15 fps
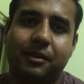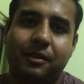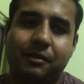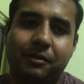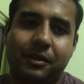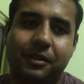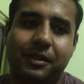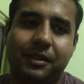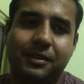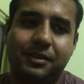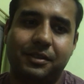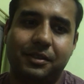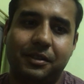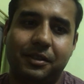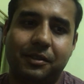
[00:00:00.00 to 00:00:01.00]
with this
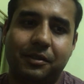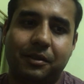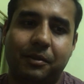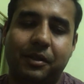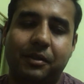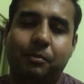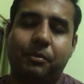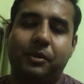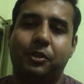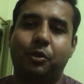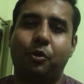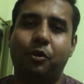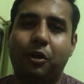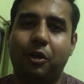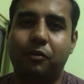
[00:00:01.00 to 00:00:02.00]
uh, I mean
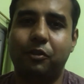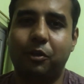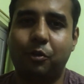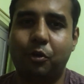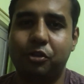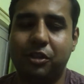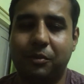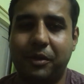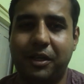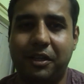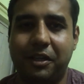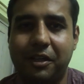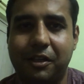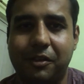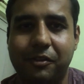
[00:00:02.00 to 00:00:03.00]
plethora of the coaching
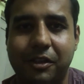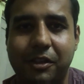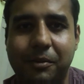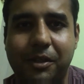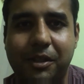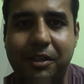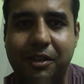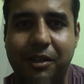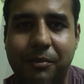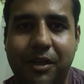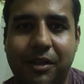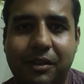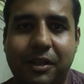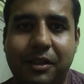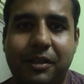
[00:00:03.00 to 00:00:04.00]
material available in the
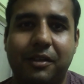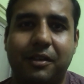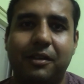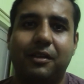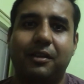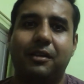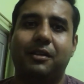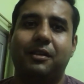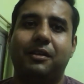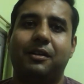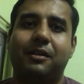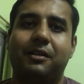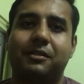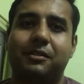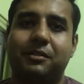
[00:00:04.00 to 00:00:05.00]
market,
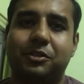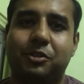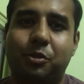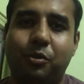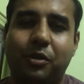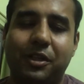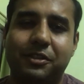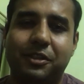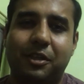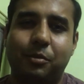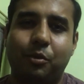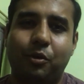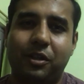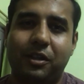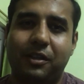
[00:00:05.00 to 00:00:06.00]
uh, students are
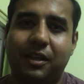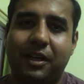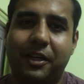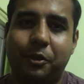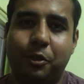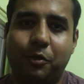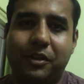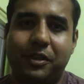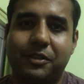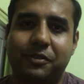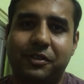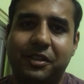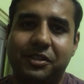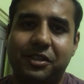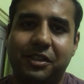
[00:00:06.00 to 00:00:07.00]
more inclined towards
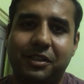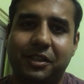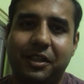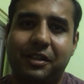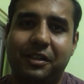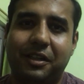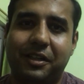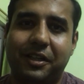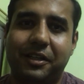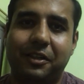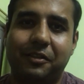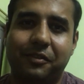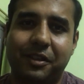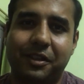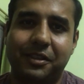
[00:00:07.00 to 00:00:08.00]
finishing their current
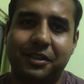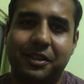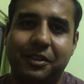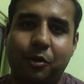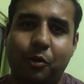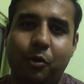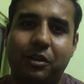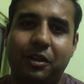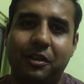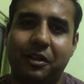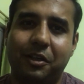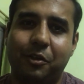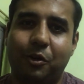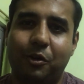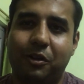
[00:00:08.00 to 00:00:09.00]
affairs and rote
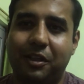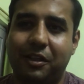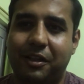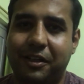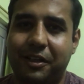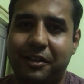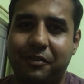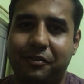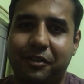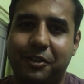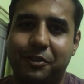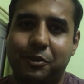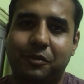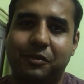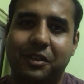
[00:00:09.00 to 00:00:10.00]
learning all the current
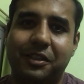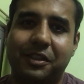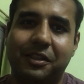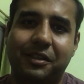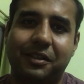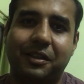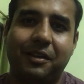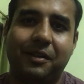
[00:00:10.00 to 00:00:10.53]
affairs of the year.